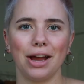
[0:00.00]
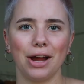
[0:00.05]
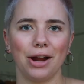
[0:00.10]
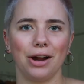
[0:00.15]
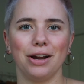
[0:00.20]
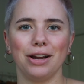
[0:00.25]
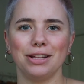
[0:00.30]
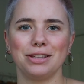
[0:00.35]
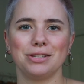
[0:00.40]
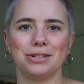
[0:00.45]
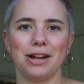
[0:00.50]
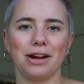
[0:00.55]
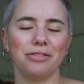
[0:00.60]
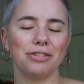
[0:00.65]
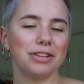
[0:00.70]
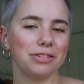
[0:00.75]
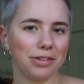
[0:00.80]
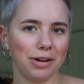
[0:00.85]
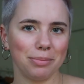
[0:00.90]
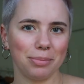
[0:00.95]
All right, so now
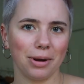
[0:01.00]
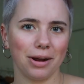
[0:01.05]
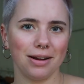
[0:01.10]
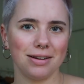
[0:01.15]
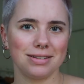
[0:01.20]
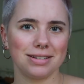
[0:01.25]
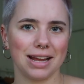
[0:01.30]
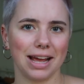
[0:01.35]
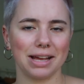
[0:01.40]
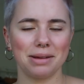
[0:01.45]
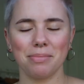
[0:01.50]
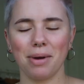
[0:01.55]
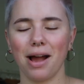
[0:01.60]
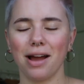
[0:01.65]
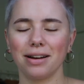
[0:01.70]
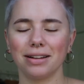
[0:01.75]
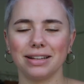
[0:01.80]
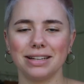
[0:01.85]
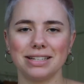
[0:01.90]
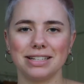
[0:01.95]
for the fun part. I
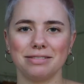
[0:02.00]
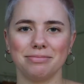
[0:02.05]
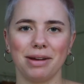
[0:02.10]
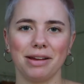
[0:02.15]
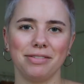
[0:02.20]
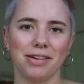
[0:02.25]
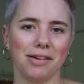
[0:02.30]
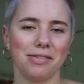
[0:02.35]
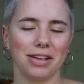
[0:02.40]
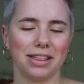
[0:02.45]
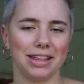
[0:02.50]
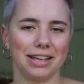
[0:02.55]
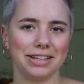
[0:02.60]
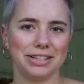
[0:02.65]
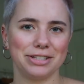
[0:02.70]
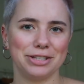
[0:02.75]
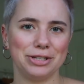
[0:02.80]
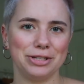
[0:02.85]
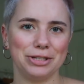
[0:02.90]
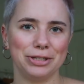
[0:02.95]
compiled a list of my favorite
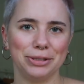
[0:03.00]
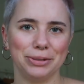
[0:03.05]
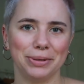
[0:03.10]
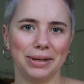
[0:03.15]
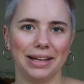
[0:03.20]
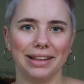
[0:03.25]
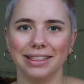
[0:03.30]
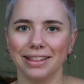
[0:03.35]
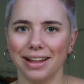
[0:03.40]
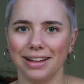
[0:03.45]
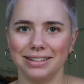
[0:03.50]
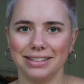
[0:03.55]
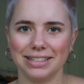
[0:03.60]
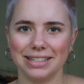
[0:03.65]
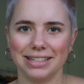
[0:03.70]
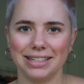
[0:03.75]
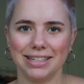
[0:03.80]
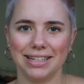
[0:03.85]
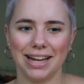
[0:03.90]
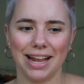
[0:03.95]
things to do in
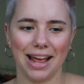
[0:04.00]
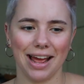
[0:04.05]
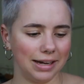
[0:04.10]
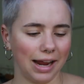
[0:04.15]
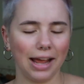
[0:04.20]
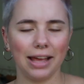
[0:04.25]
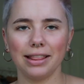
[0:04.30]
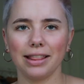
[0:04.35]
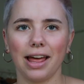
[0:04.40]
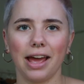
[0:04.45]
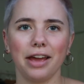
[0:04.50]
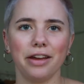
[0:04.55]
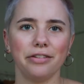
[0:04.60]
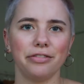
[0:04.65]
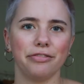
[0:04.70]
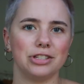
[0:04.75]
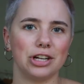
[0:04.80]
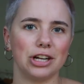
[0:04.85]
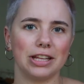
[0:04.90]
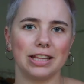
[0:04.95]
London.
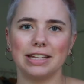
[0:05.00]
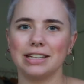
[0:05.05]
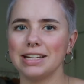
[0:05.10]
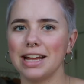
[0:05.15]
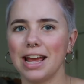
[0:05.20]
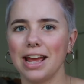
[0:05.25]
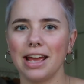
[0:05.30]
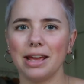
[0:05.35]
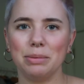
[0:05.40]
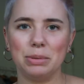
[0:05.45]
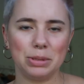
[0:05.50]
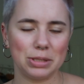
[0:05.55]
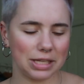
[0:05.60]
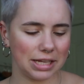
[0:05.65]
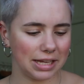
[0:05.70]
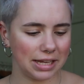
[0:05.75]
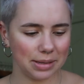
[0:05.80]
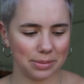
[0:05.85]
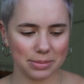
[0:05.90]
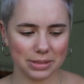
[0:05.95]
Nightlife, during the day,
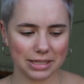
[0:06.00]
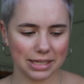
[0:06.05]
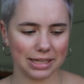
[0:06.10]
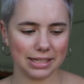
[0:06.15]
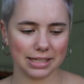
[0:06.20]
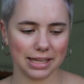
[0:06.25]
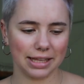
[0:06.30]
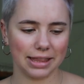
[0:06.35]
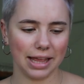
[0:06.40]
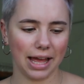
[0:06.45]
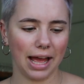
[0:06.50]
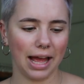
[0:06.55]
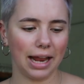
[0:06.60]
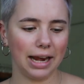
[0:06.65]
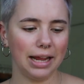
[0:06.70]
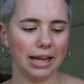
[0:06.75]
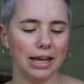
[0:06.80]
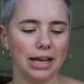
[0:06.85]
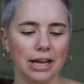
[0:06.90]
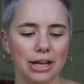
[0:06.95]
museums, things like that.